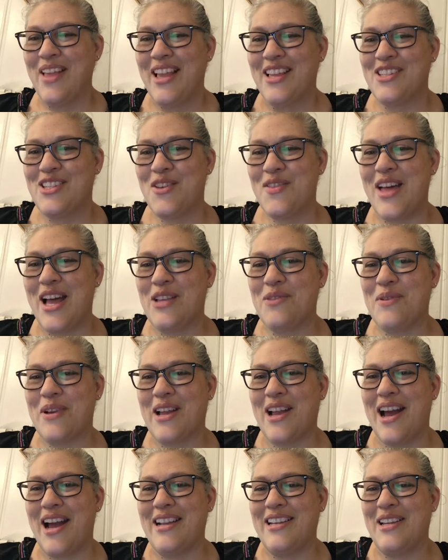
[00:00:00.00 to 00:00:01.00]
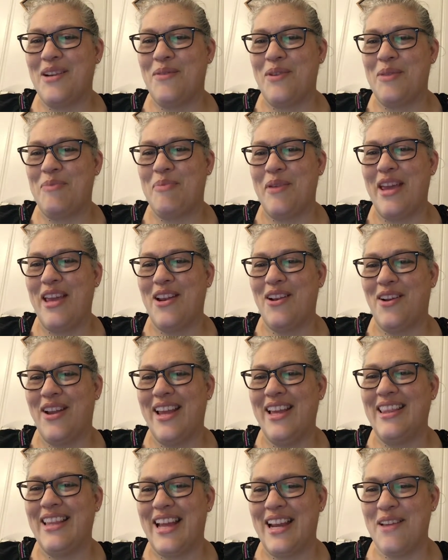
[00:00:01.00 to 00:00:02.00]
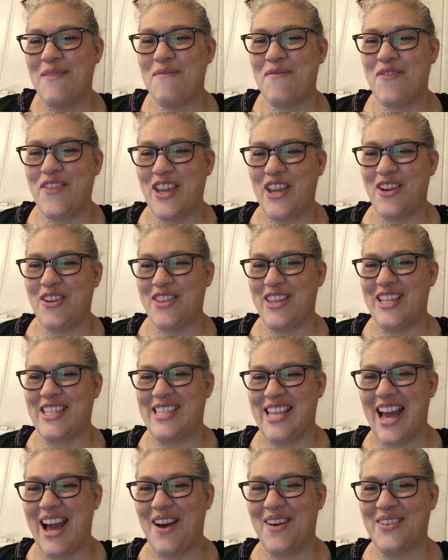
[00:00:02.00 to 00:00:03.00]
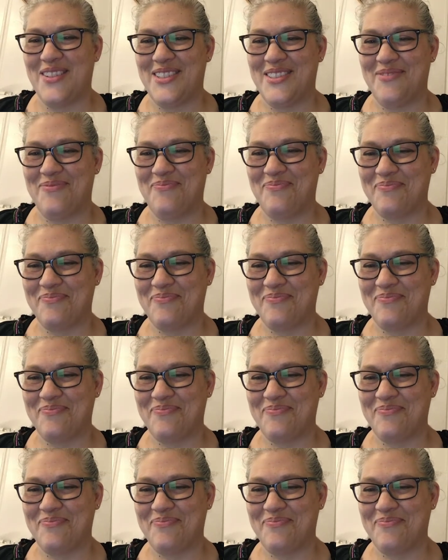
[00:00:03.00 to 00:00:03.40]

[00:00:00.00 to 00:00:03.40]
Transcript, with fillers: So that's what God did with Peter. He let him figure this out.